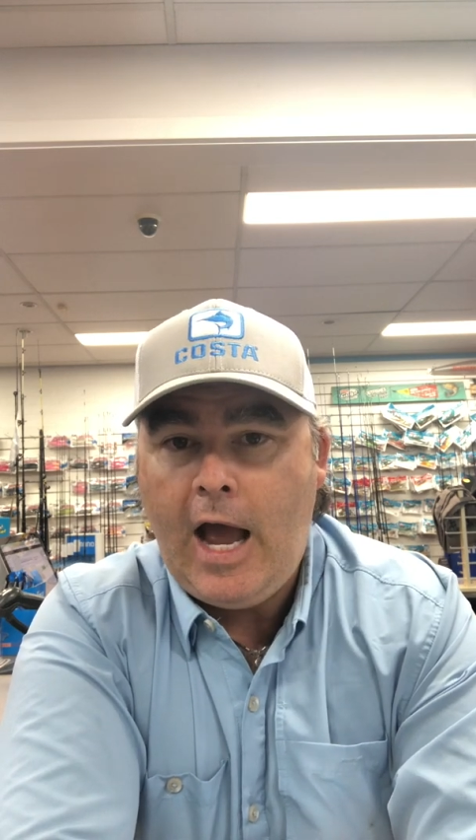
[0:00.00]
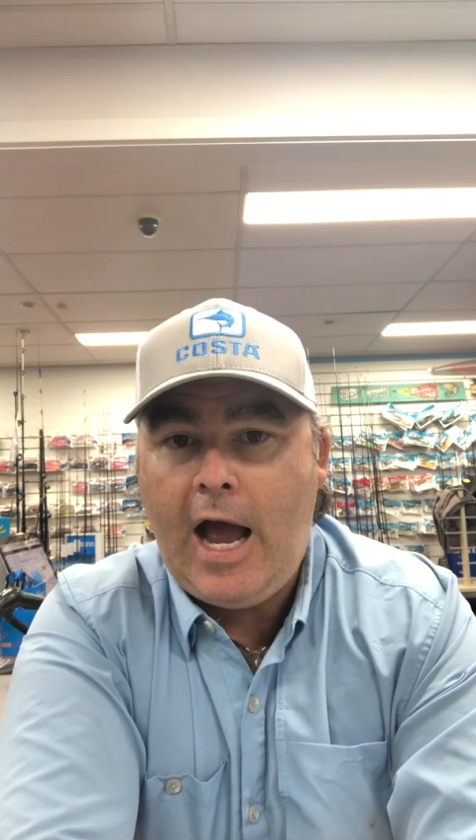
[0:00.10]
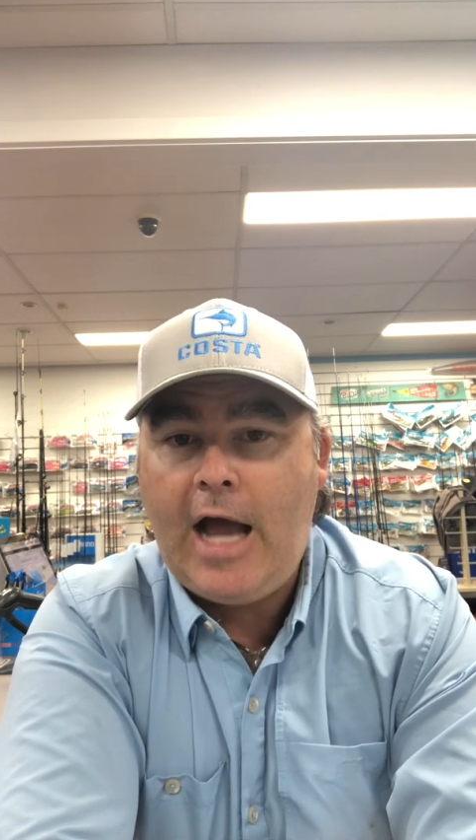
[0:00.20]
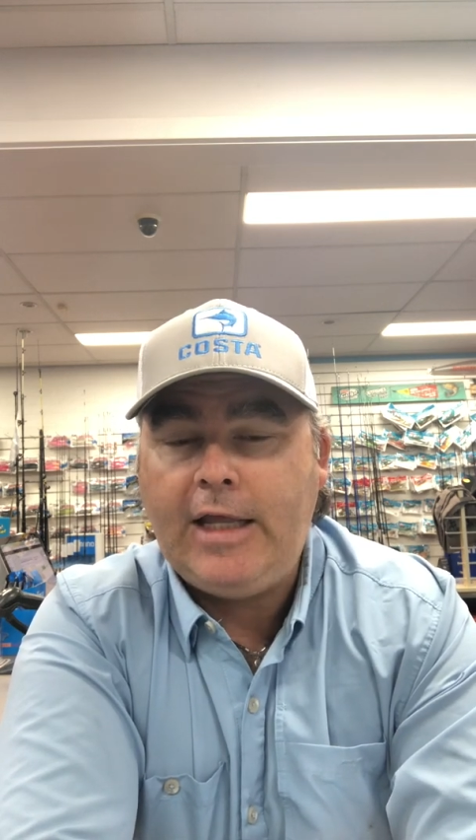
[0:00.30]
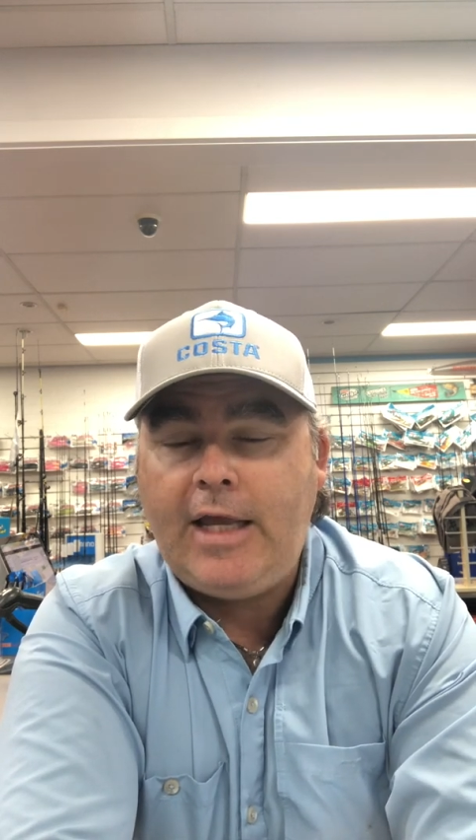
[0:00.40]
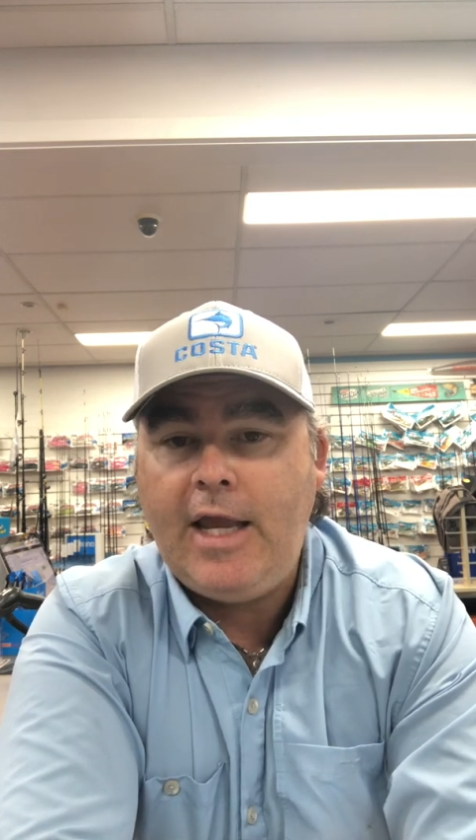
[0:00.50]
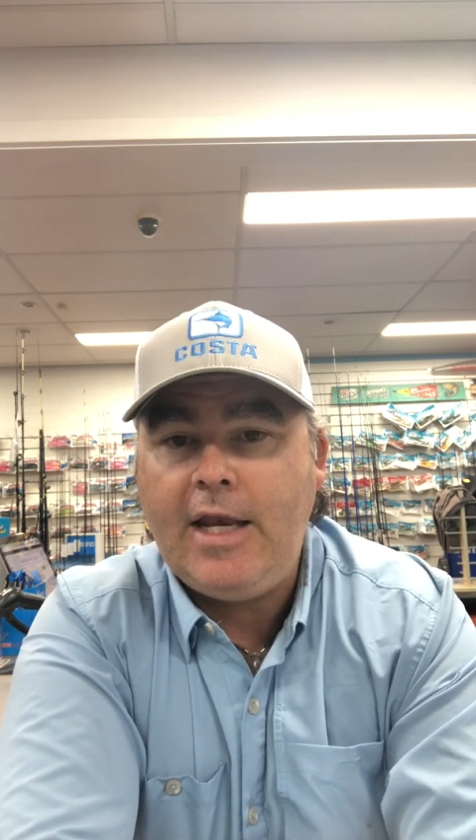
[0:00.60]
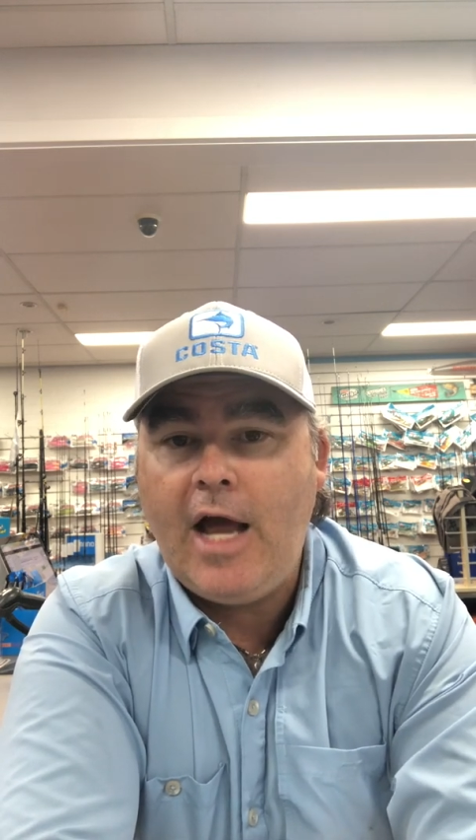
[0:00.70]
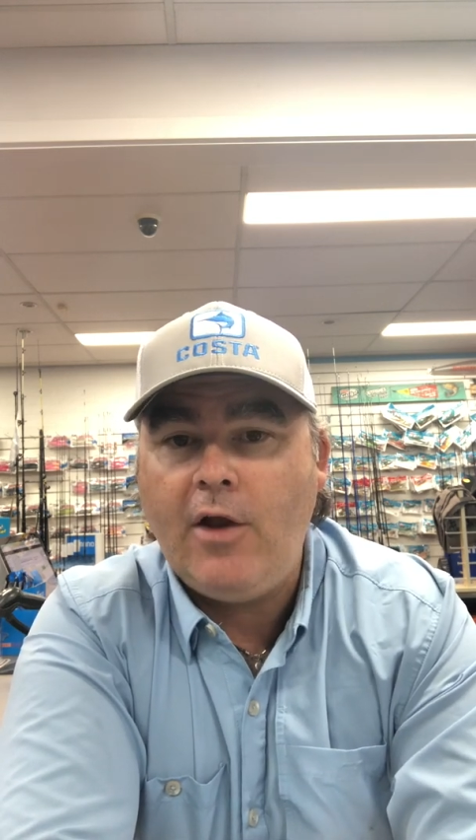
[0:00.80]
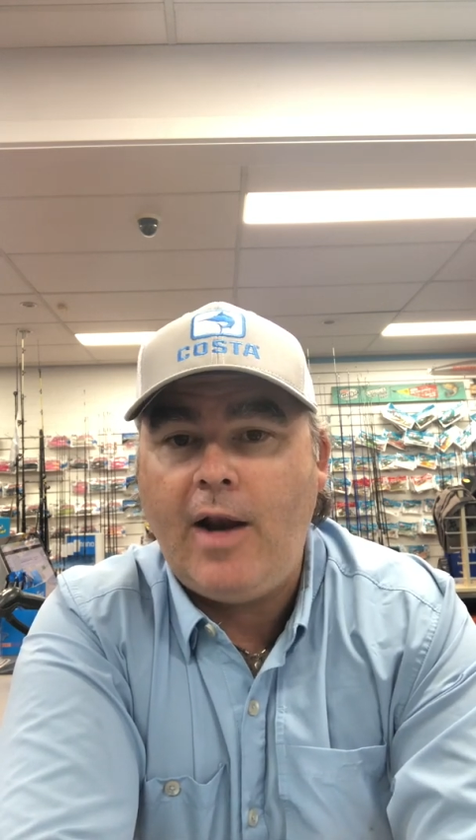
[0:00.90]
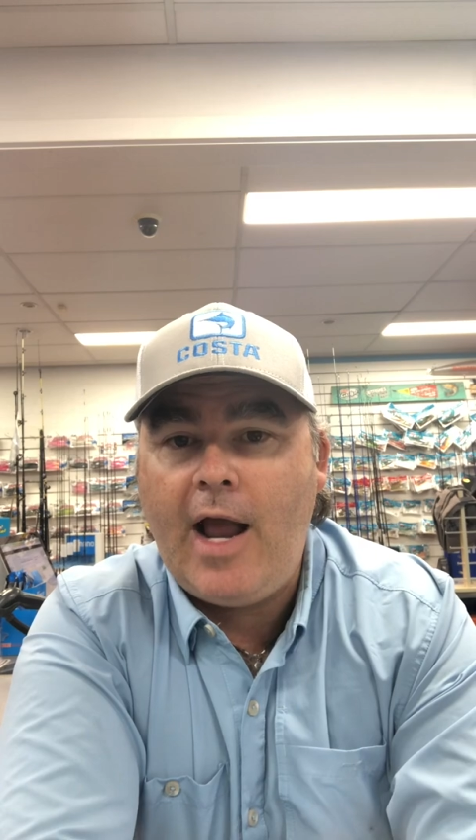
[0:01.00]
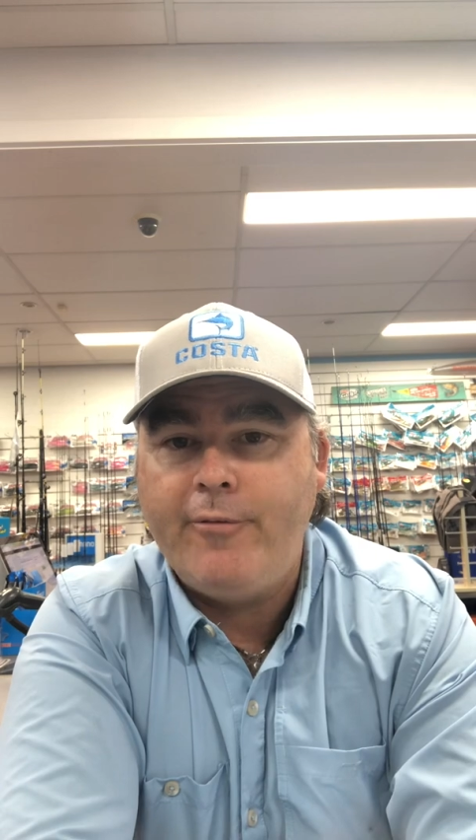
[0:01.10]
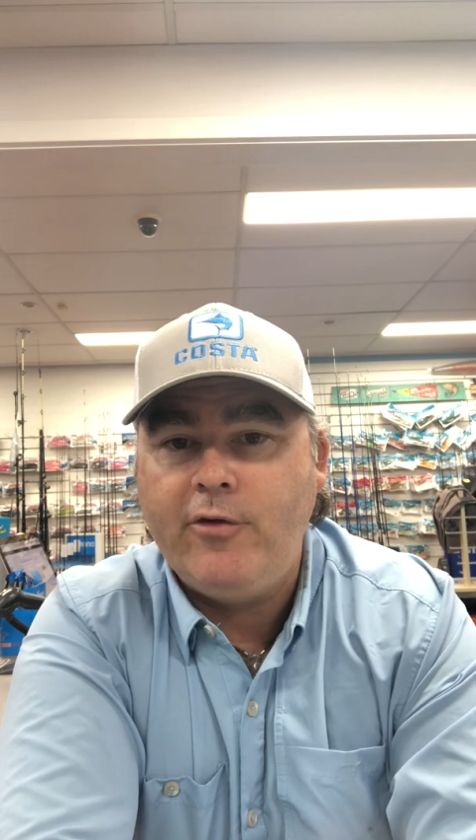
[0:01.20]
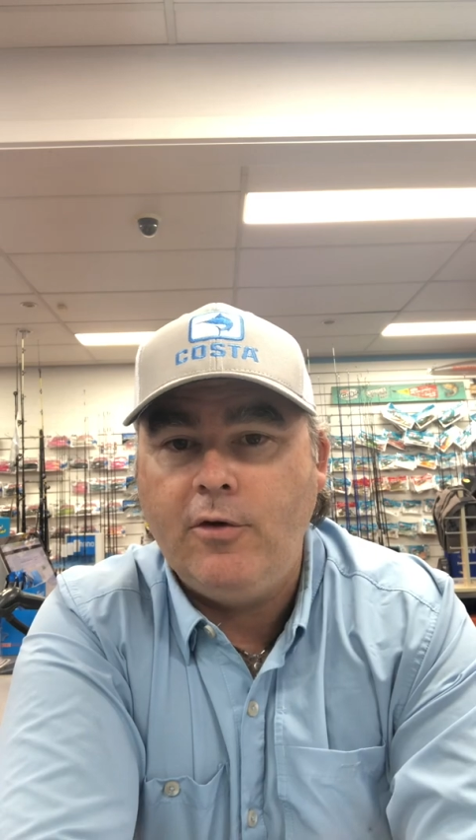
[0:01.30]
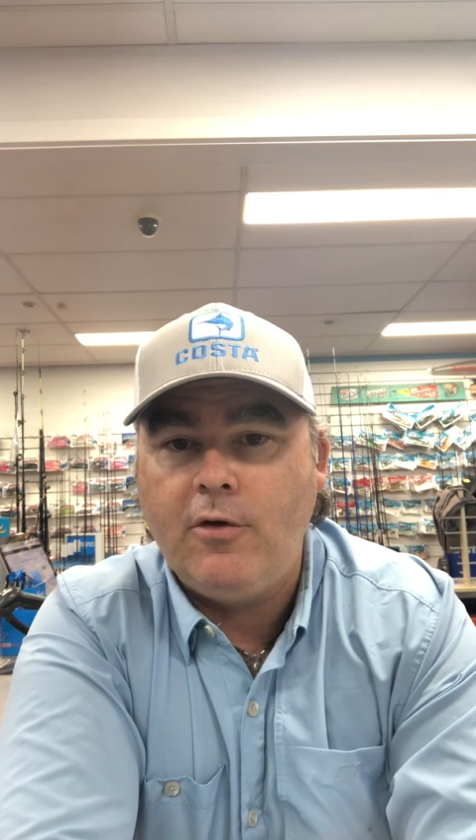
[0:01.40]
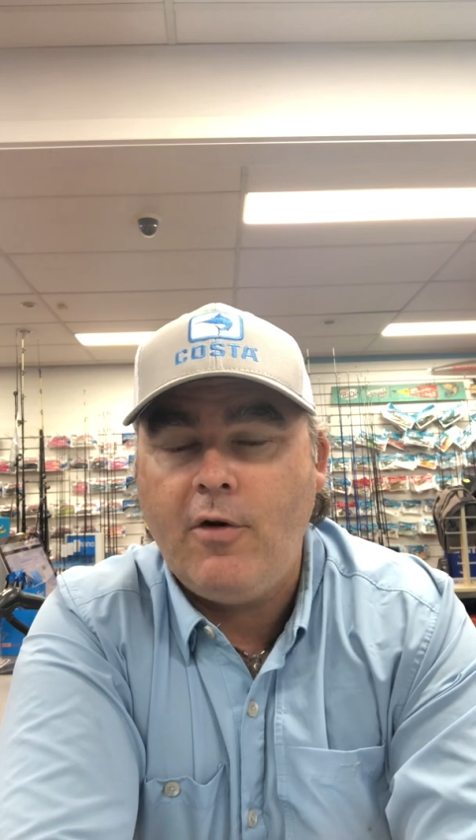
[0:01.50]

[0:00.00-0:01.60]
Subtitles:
Harley, he nailed an absolute